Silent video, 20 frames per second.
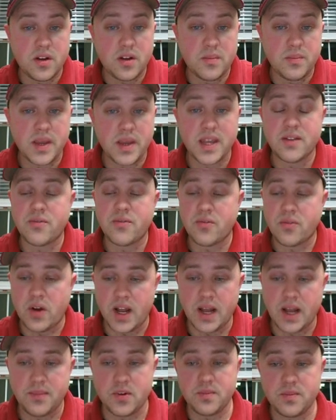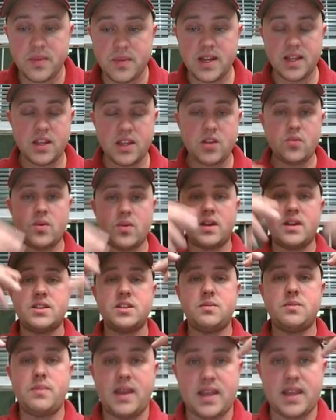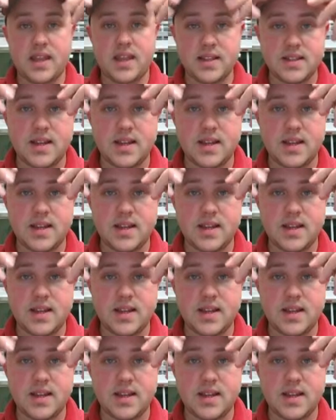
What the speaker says: make it friable, meaning you want it to make it